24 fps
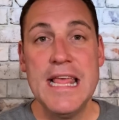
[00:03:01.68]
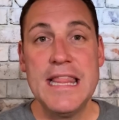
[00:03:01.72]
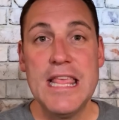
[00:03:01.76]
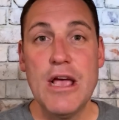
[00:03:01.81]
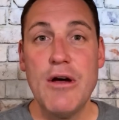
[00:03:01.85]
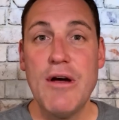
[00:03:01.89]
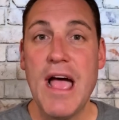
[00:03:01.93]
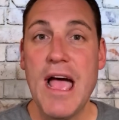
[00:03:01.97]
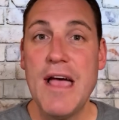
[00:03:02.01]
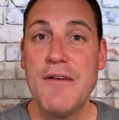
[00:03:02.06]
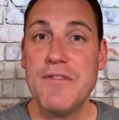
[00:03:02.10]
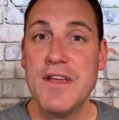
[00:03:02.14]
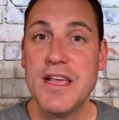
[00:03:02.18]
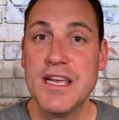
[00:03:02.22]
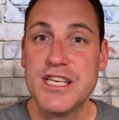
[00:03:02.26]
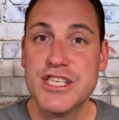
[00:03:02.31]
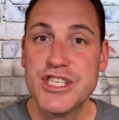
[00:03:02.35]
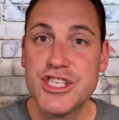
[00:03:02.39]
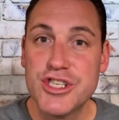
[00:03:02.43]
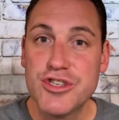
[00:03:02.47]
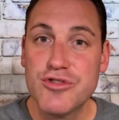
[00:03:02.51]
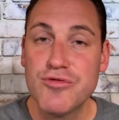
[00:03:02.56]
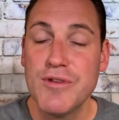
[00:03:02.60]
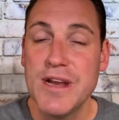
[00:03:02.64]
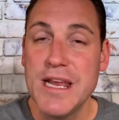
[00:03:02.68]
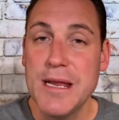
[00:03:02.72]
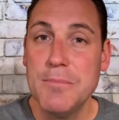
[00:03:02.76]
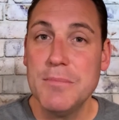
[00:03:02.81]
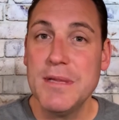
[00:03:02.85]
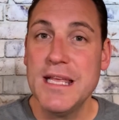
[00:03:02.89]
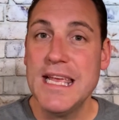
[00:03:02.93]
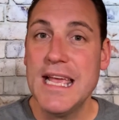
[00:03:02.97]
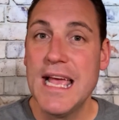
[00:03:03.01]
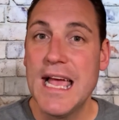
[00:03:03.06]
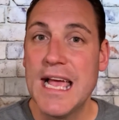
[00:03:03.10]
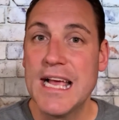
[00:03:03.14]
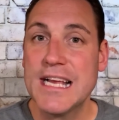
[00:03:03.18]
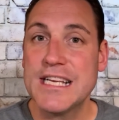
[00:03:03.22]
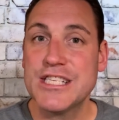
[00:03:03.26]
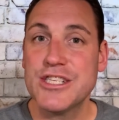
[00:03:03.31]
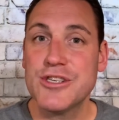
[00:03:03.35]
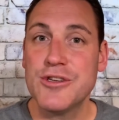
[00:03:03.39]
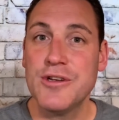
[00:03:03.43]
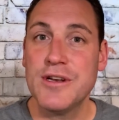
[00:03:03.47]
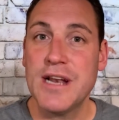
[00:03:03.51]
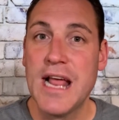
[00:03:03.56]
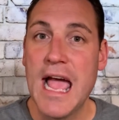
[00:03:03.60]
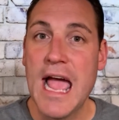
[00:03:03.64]
they'll have extremely
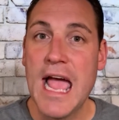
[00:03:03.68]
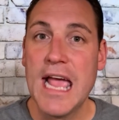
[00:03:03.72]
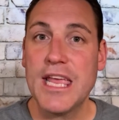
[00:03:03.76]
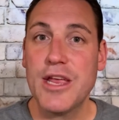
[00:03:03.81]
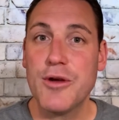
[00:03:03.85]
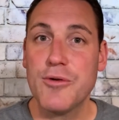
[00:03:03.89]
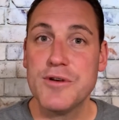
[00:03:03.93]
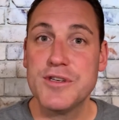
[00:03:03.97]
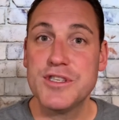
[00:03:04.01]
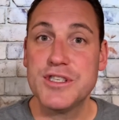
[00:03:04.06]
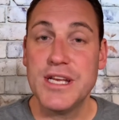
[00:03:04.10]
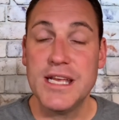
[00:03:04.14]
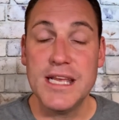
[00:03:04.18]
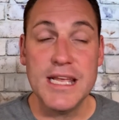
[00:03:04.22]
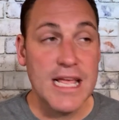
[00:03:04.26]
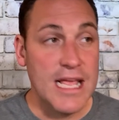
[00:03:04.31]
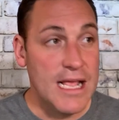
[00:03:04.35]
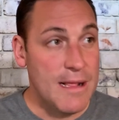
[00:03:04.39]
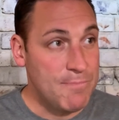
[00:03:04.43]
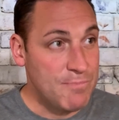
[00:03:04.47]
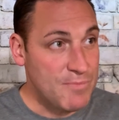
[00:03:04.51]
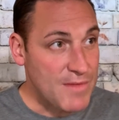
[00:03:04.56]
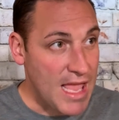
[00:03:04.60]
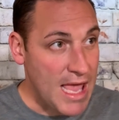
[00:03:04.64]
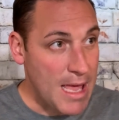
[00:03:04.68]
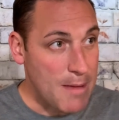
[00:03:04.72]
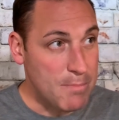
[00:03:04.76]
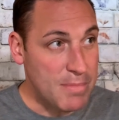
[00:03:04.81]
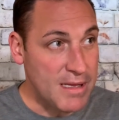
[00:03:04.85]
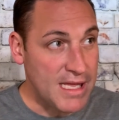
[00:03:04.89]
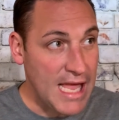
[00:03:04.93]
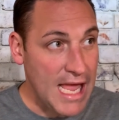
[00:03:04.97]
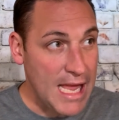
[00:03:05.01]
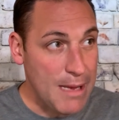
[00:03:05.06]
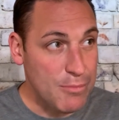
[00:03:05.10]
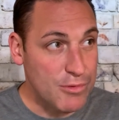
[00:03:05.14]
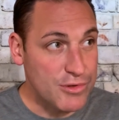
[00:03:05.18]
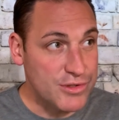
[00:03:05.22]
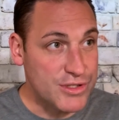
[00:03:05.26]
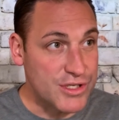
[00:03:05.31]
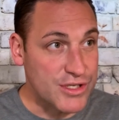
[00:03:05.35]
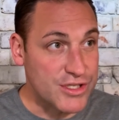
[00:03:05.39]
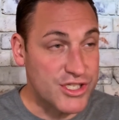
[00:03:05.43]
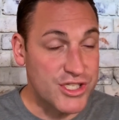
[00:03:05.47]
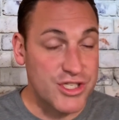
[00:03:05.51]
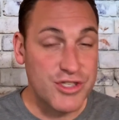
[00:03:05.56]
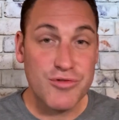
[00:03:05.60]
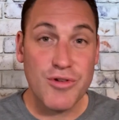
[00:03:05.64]
excellent accuracy and be able to
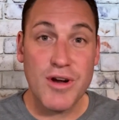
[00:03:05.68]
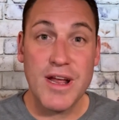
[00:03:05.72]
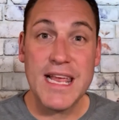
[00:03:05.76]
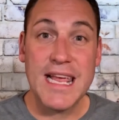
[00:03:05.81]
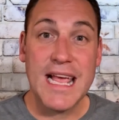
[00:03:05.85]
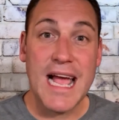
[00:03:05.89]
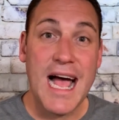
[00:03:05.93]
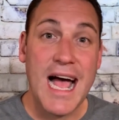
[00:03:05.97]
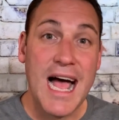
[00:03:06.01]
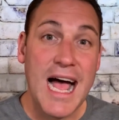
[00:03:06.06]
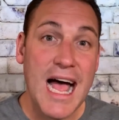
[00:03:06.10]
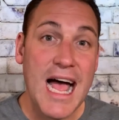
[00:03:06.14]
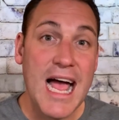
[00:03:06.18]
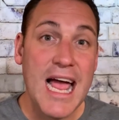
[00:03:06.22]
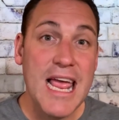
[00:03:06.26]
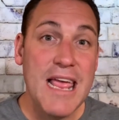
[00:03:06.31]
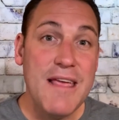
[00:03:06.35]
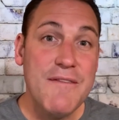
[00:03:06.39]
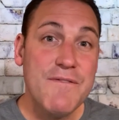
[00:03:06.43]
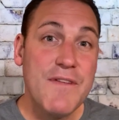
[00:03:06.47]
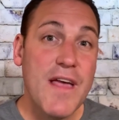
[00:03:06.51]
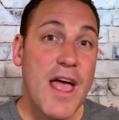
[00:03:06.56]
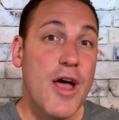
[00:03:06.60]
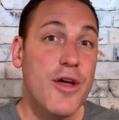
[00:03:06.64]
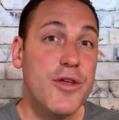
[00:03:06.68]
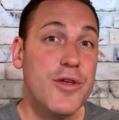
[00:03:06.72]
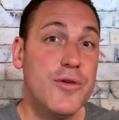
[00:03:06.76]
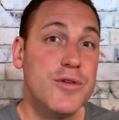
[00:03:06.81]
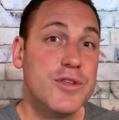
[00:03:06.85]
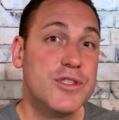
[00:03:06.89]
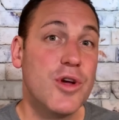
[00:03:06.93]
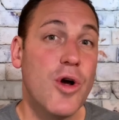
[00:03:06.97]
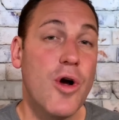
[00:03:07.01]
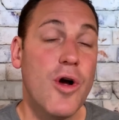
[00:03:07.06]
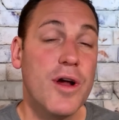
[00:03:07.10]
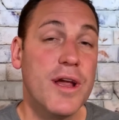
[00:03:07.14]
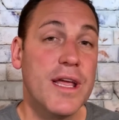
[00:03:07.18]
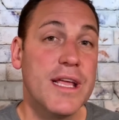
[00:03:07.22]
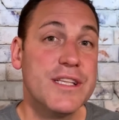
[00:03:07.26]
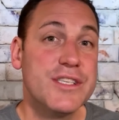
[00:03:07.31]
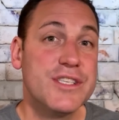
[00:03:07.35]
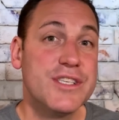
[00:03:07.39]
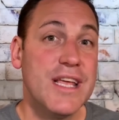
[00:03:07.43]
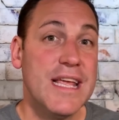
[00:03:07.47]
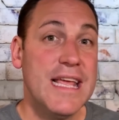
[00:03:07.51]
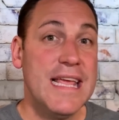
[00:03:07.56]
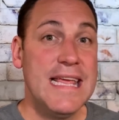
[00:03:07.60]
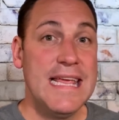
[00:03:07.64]
strike high-value
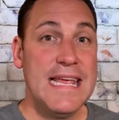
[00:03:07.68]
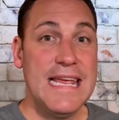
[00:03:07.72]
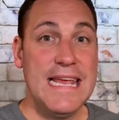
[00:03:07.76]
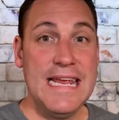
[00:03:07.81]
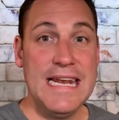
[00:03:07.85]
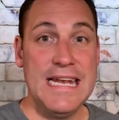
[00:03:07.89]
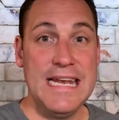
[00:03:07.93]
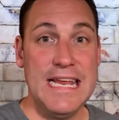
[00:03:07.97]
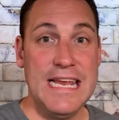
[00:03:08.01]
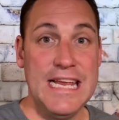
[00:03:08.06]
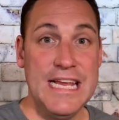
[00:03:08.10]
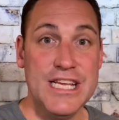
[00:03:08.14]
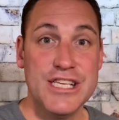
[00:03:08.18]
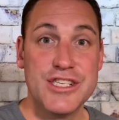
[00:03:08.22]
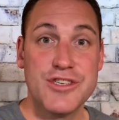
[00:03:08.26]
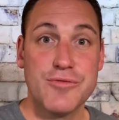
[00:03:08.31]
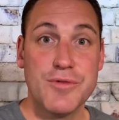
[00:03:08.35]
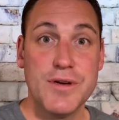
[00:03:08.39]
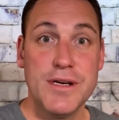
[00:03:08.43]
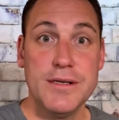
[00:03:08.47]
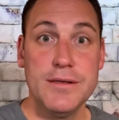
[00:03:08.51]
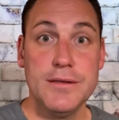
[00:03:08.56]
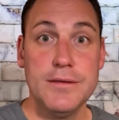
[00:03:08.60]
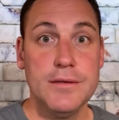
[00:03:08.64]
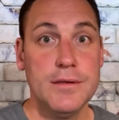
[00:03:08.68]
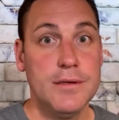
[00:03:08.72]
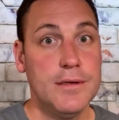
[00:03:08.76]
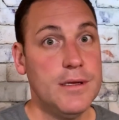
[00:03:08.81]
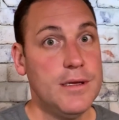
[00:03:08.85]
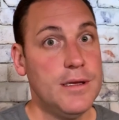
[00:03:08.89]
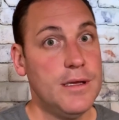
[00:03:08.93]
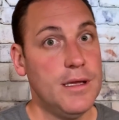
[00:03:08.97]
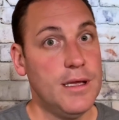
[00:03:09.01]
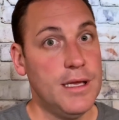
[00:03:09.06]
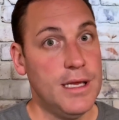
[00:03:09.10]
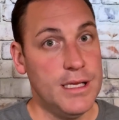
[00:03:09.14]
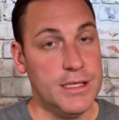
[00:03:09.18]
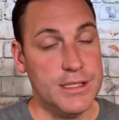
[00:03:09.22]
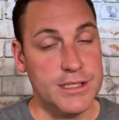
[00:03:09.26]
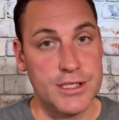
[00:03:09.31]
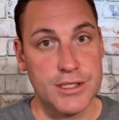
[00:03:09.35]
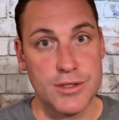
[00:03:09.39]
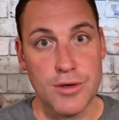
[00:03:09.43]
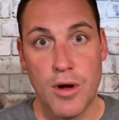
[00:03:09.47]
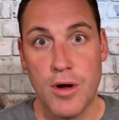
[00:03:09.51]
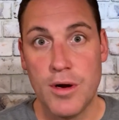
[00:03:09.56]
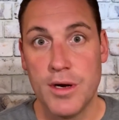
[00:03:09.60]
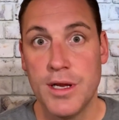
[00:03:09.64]
targets in Israel, in
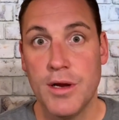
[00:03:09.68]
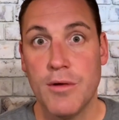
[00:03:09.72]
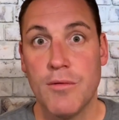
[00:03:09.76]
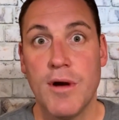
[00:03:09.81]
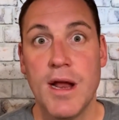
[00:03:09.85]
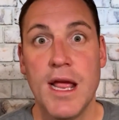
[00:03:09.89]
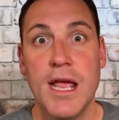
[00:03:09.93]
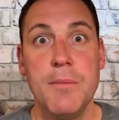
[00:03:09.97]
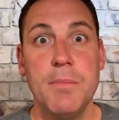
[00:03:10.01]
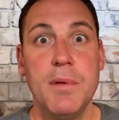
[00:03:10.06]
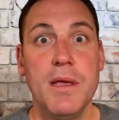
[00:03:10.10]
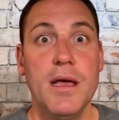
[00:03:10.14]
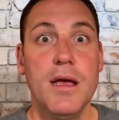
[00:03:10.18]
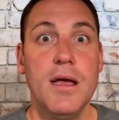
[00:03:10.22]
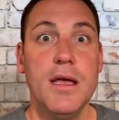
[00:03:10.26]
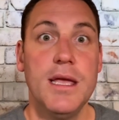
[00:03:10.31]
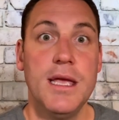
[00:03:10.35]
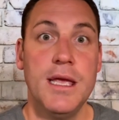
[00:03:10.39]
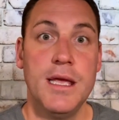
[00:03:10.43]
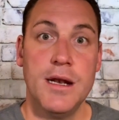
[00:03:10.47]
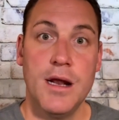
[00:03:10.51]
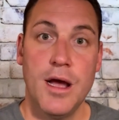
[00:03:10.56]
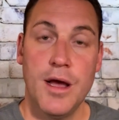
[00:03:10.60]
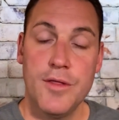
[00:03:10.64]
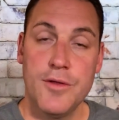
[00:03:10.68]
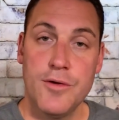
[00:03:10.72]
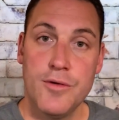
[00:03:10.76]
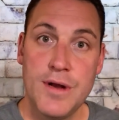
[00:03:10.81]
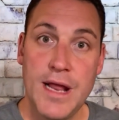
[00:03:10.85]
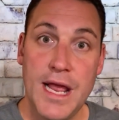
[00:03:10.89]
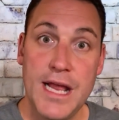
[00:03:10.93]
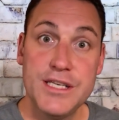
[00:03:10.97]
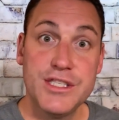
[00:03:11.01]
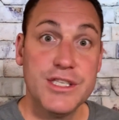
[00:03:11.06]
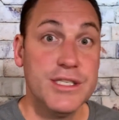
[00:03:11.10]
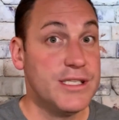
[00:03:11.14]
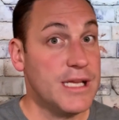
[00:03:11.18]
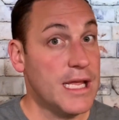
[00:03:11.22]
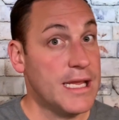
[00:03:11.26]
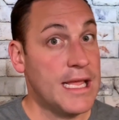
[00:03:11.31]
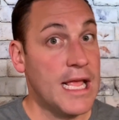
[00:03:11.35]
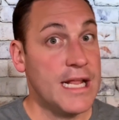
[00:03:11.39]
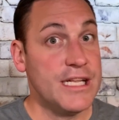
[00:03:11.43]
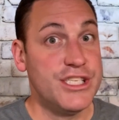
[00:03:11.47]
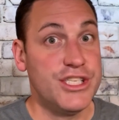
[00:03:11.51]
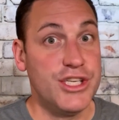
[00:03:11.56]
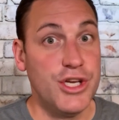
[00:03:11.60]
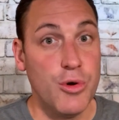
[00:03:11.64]
Saudi Arabia, in other nations
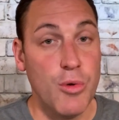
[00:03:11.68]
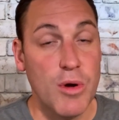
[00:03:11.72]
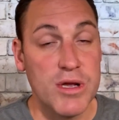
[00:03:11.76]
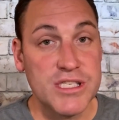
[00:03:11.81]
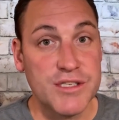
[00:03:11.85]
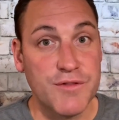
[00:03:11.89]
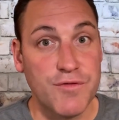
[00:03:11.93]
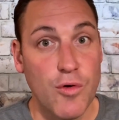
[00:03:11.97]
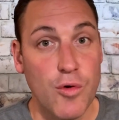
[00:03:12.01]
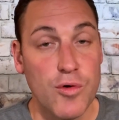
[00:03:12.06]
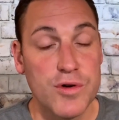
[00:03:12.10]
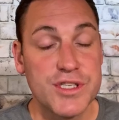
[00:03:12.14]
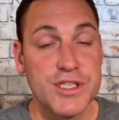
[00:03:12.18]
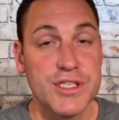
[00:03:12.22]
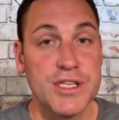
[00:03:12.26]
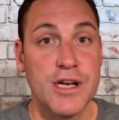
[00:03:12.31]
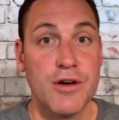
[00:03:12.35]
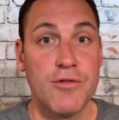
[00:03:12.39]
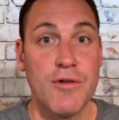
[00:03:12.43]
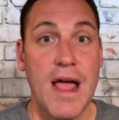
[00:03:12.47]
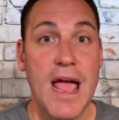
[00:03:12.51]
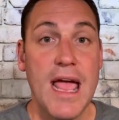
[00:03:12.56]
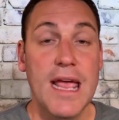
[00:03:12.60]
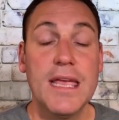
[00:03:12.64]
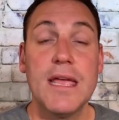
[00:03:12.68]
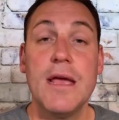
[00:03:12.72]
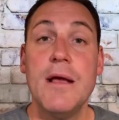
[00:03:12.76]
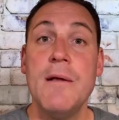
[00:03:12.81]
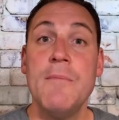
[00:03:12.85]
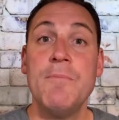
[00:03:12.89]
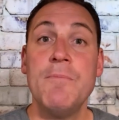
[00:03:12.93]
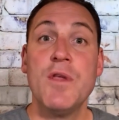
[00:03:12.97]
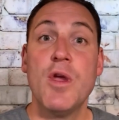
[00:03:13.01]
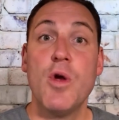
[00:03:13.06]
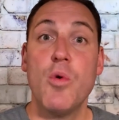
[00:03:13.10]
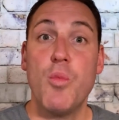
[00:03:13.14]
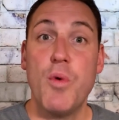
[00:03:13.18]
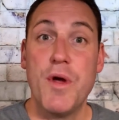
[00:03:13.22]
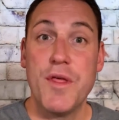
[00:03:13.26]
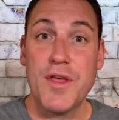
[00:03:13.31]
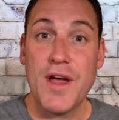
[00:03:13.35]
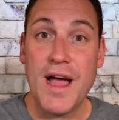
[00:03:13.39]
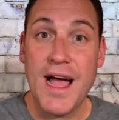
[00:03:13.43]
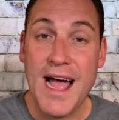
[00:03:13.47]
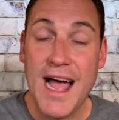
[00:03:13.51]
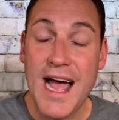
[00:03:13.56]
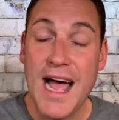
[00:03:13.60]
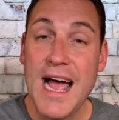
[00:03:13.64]
against U.S. forces in Iraq with
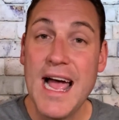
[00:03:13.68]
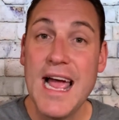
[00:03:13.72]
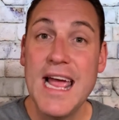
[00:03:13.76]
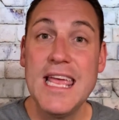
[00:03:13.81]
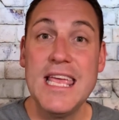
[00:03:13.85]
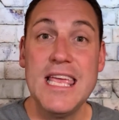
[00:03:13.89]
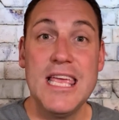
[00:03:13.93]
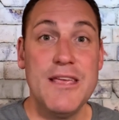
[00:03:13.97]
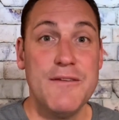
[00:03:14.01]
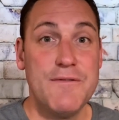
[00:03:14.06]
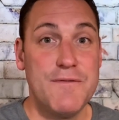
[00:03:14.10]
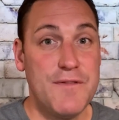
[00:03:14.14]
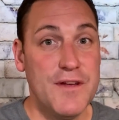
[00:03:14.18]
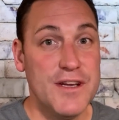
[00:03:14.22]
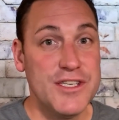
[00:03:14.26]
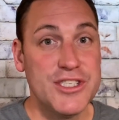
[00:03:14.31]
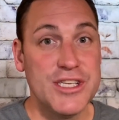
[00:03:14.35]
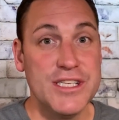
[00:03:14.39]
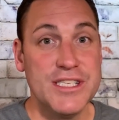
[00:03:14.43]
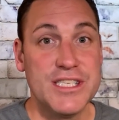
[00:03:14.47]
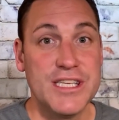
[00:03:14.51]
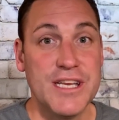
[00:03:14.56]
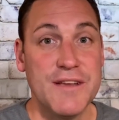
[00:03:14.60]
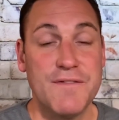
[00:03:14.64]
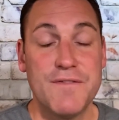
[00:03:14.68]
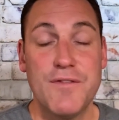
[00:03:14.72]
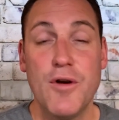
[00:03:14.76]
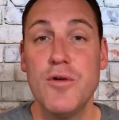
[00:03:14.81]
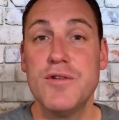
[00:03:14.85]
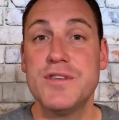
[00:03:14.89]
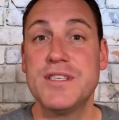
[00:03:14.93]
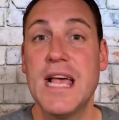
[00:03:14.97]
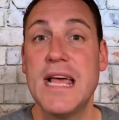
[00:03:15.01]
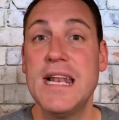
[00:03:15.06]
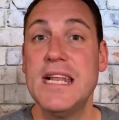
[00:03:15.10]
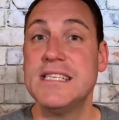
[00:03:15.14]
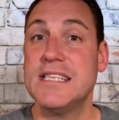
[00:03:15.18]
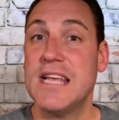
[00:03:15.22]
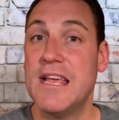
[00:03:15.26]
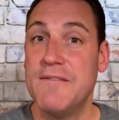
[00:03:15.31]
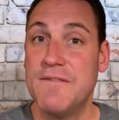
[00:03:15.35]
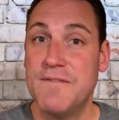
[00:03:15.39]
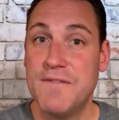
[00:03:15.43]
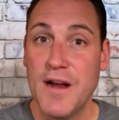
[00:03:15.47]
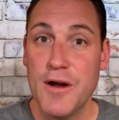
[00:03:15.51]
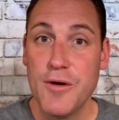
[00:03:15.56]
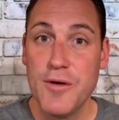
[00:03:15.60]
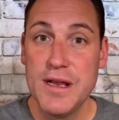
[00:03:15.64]
high efficiency. Folks, that is a
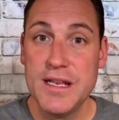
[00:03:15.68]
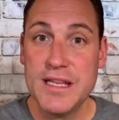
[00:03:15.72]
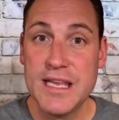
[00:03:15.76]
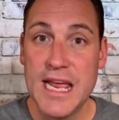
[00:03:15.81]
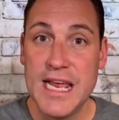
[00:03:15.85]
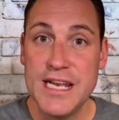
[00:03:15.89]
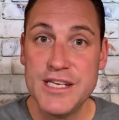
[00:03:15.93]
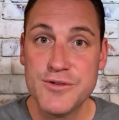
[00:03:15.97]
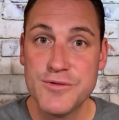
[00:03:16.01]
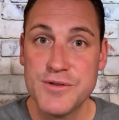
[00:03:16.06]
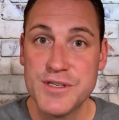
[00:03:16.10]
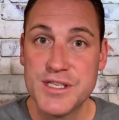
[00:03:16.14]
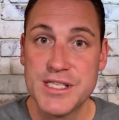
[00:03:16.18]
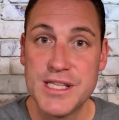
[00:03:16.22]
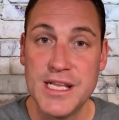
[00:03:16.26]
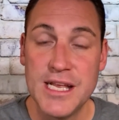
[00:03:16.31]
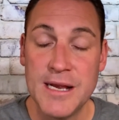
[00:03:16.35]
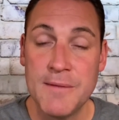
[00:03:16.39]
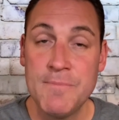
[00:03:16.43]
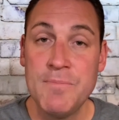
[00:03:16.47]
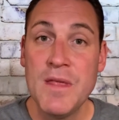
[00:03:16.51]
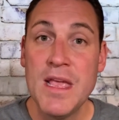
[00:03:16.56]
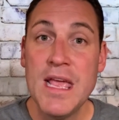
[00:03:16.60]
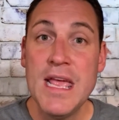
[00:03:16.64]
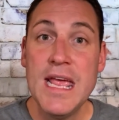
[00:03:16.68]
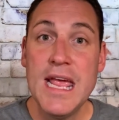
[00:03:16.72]
very dangerous thing.